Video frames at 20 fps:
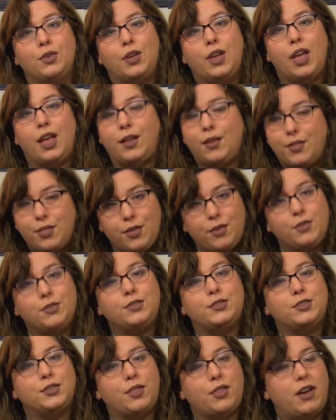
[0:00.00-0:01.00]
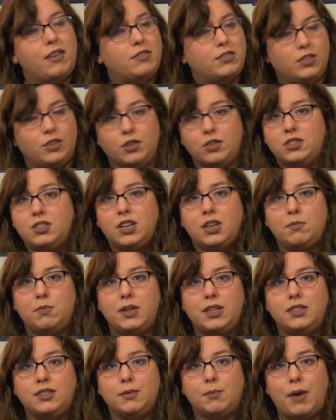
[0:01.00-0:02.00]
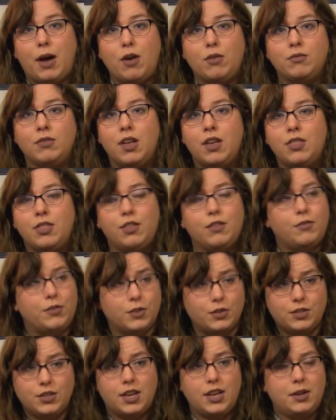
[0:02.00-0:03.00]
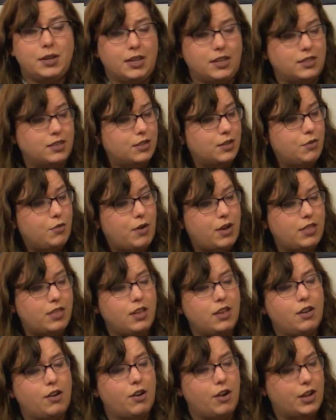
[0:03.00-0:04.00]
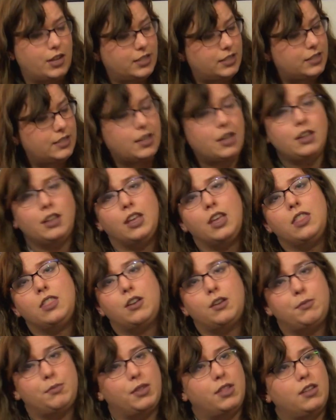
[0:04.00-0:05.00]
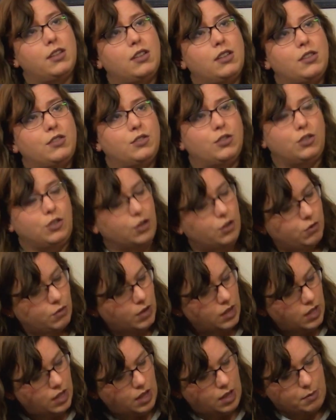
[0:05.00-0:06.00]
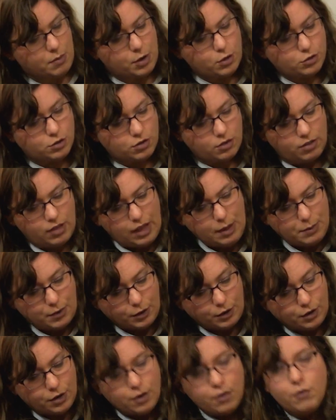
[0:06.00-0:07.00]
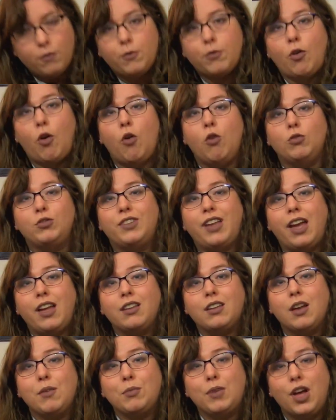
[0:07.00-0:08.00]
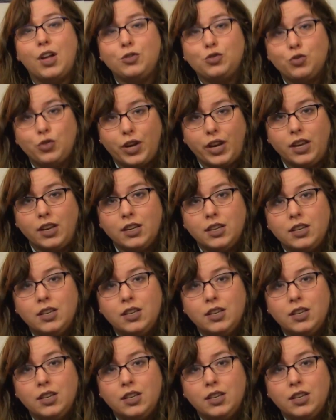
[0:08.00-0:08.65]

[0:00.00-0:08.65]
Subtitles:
includes a lot of good tidbits about the First Ladies, who I think are unsung in their ability to do emotional labor for the whole dadgum country.